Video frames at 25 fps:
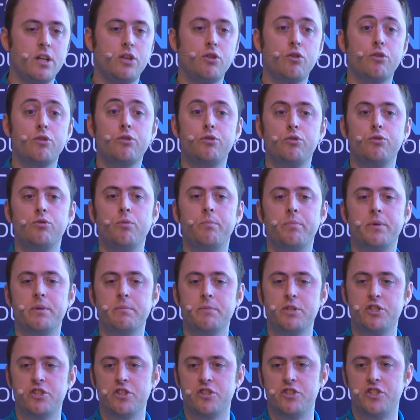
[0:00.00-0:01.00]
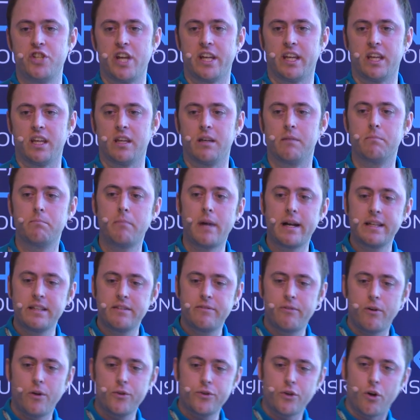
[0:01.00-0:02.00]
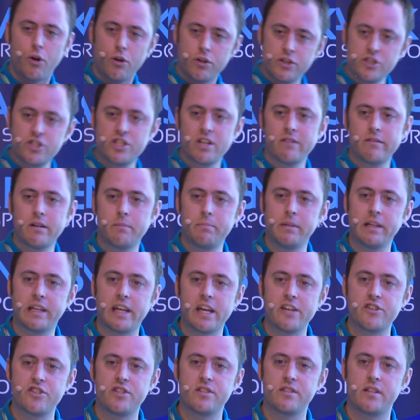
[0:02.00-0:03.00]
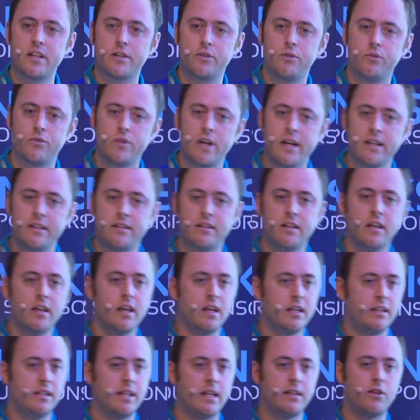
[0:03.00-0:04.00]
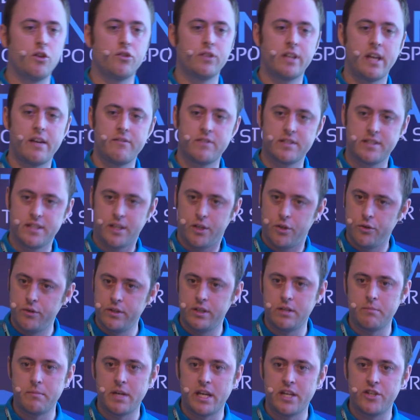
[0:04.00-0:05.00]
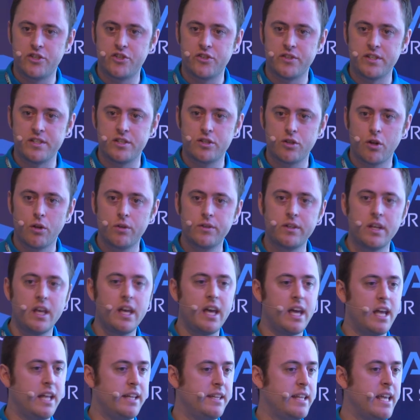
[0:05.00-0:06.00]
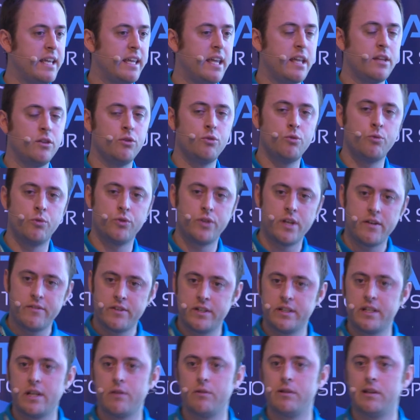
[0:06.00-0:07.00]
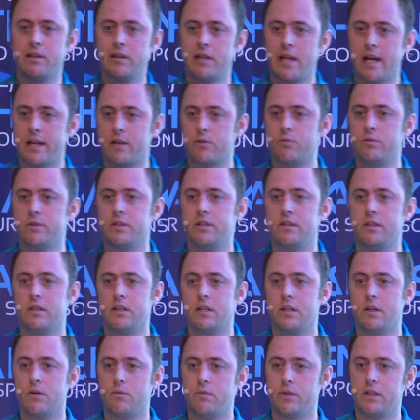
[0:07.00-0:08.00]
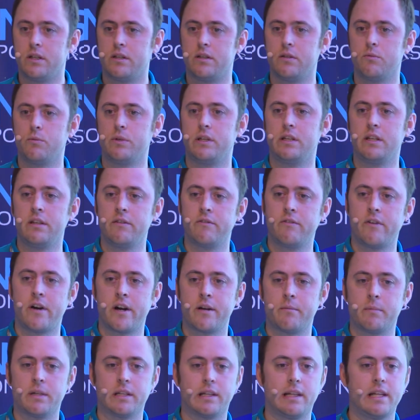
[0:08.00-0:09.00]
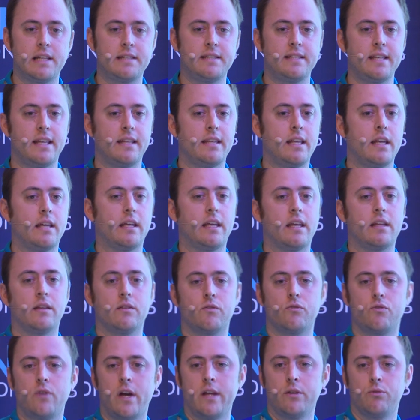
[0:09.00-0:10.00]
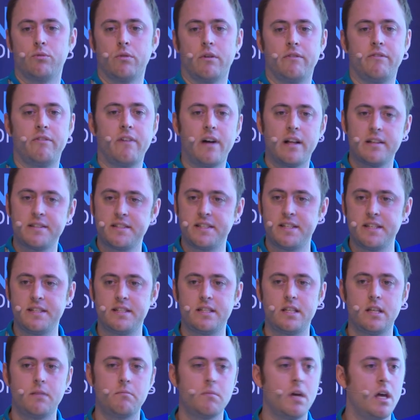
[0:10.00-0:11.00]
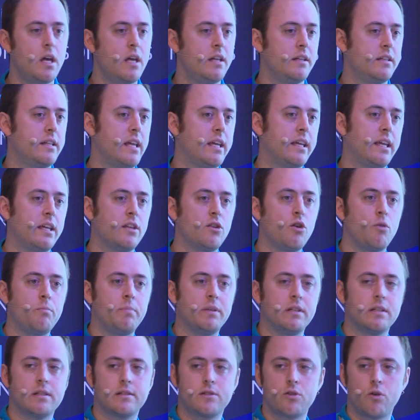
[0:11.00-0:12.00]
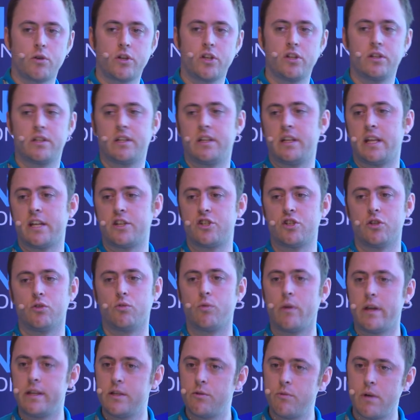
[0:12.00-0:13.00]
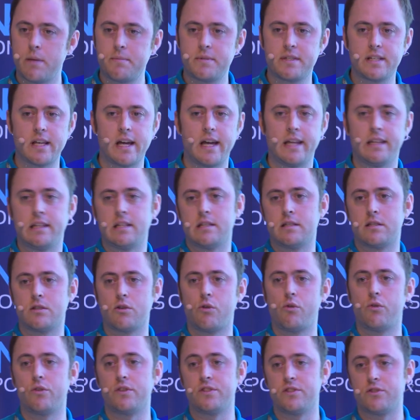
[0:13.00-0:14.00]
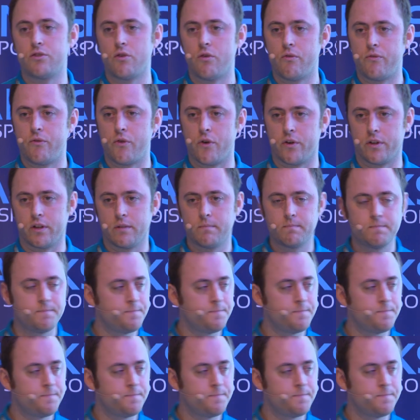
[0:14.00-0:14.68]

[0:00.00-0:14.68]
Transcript: in order to do permission checking. By default, all the Java applications that you write, they don't have a security manager installed, and they can do whatever they like with the environment. Let's say they can write to a file system, they can open a socket connection to any website, and so on and so forth.